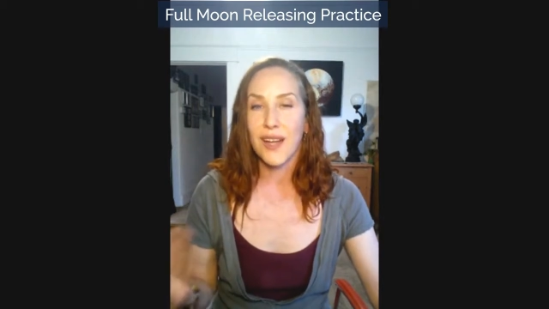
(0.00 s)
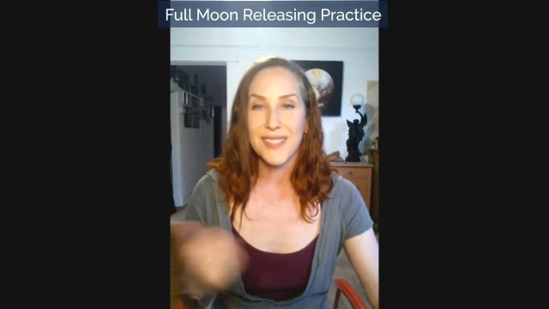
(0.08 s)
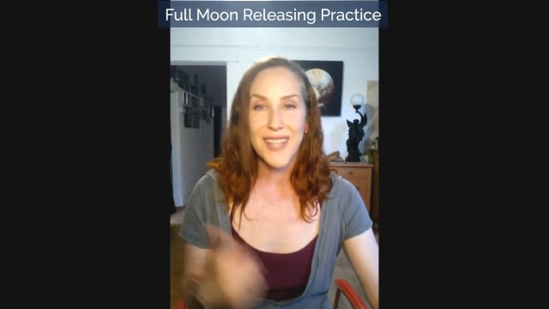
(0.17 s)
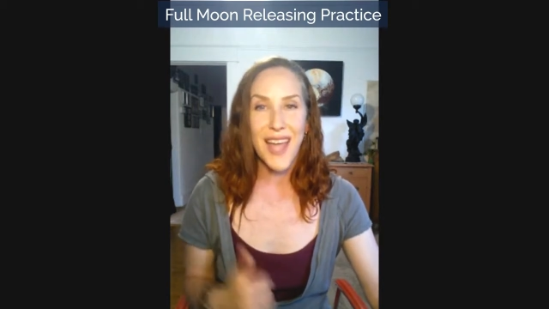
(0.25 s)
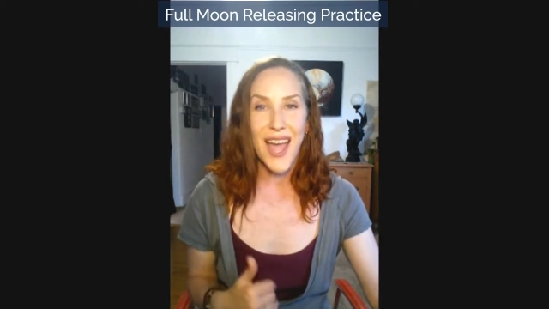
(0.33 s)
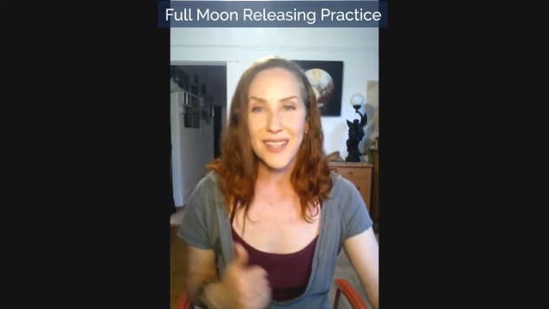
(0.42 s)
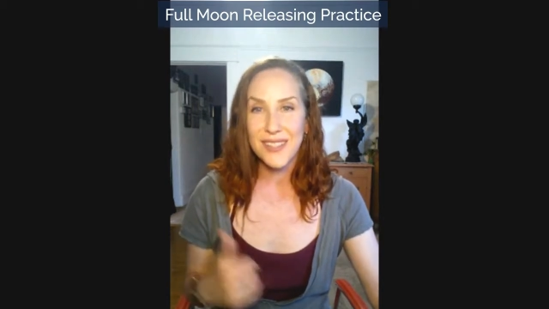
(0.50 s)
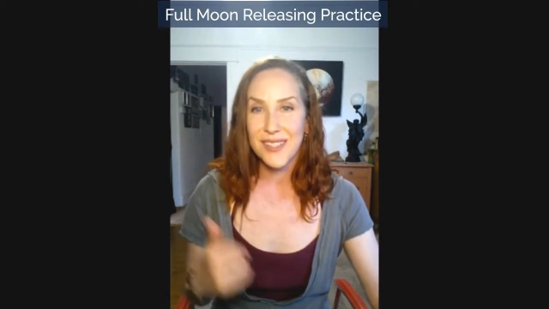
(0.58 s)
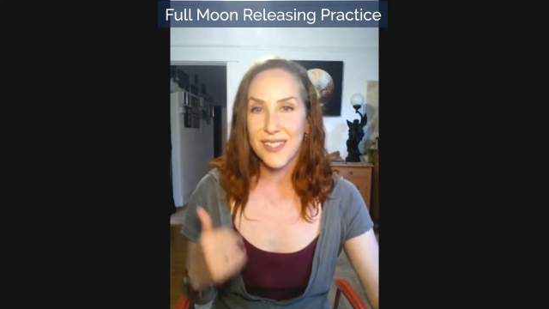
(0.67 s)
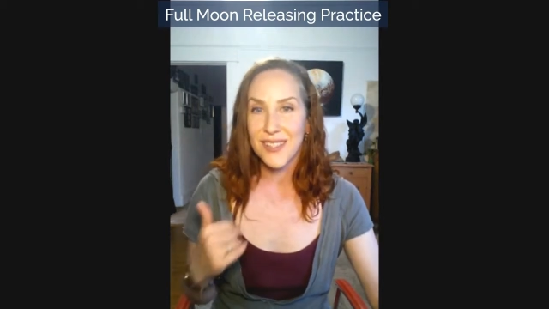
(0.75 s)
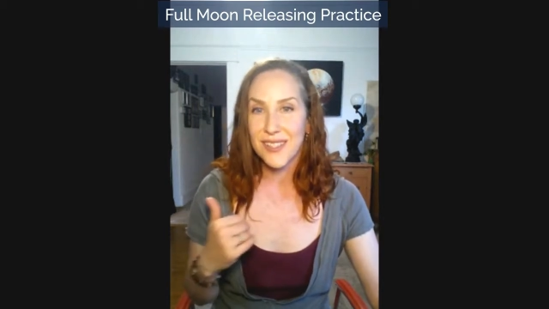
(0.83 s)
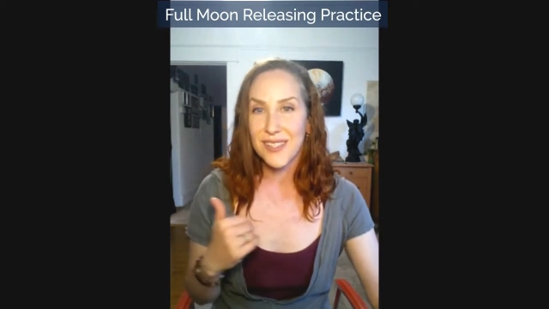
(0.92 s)

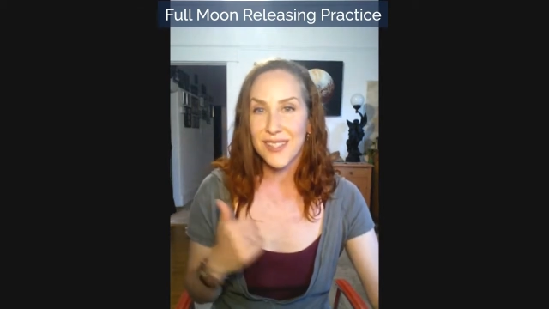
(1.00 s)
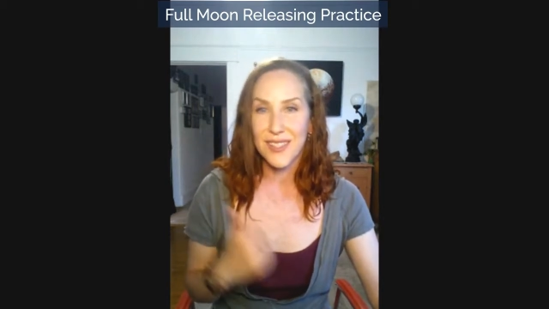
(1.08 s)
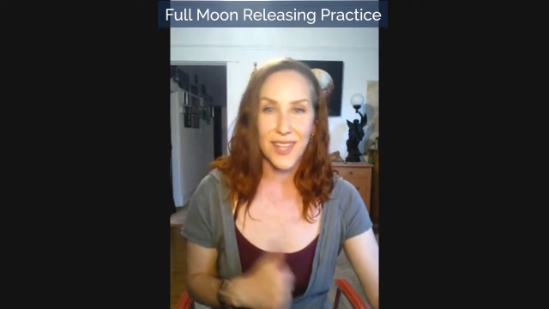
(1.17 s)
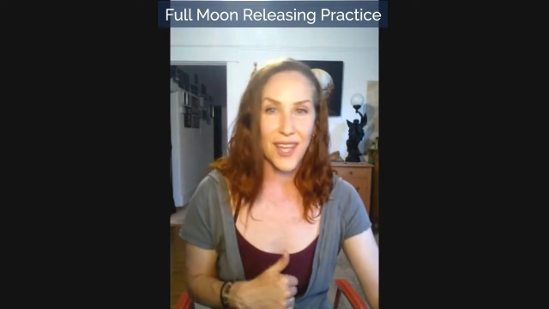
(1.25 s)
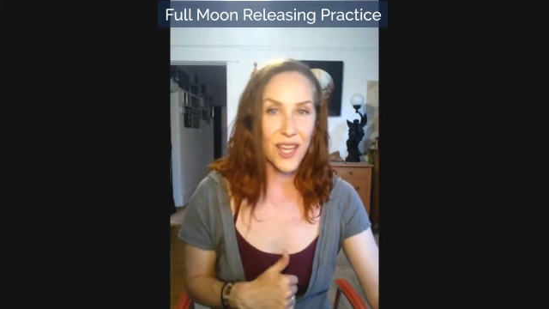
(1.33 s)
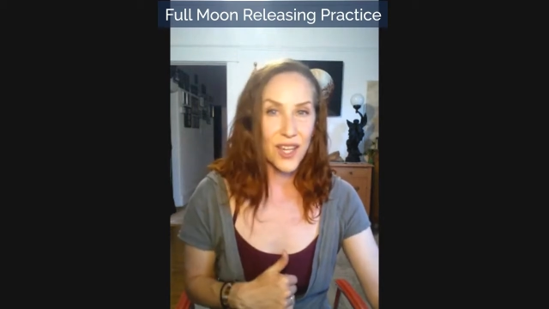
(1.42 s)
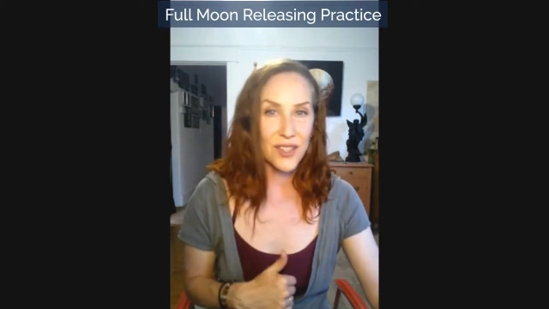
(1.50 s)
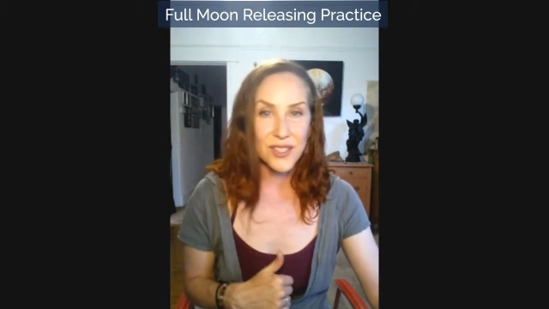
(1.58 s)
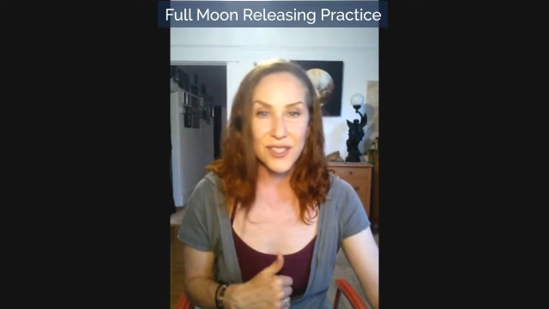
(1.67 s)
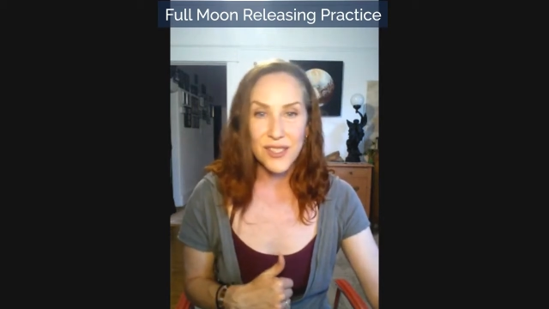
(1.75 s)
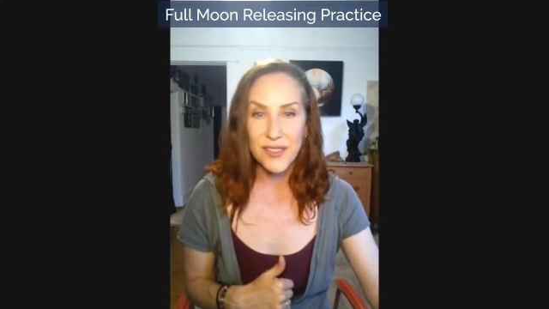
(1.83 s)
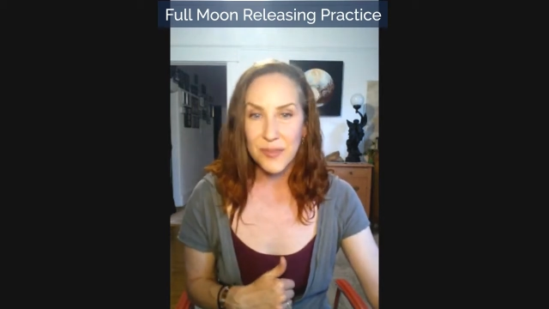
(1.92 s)
taxes,
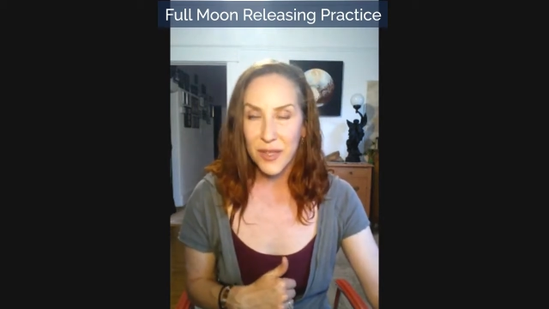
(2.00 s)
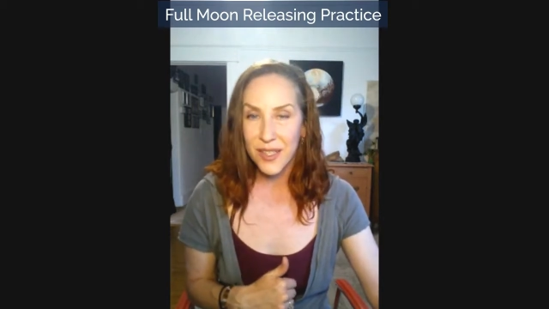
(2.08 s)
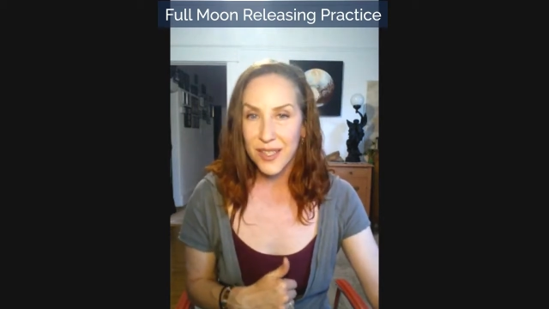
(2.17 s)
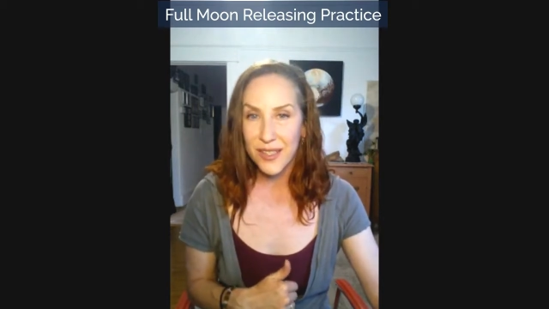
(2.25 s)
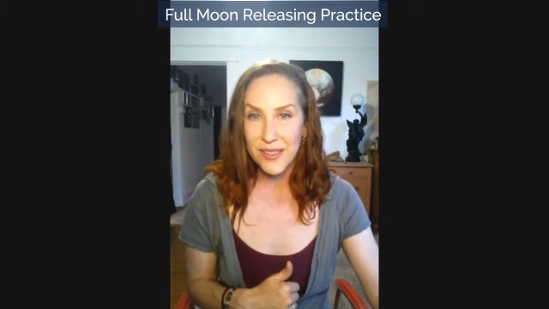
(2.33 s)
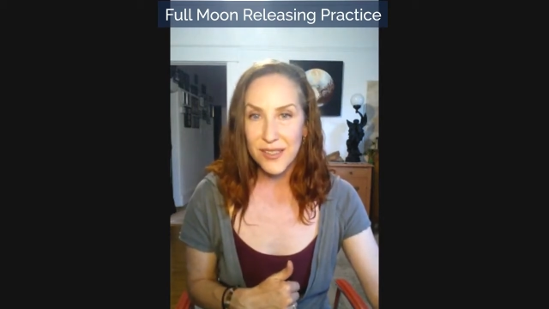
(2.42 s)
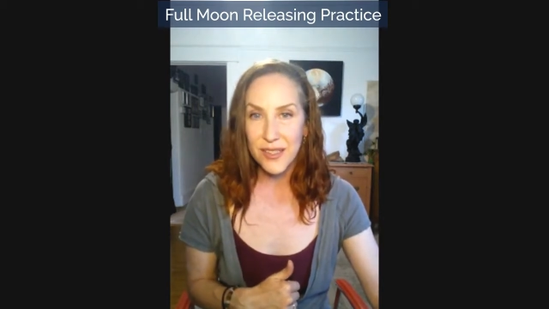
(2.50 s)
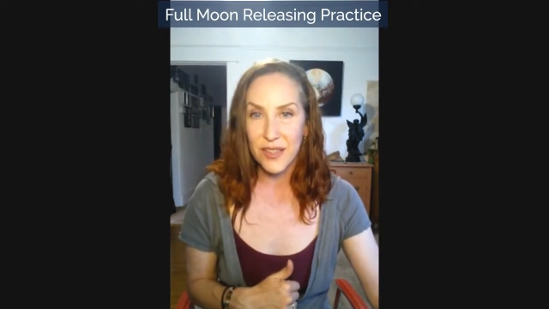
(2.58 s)
inheritance monies,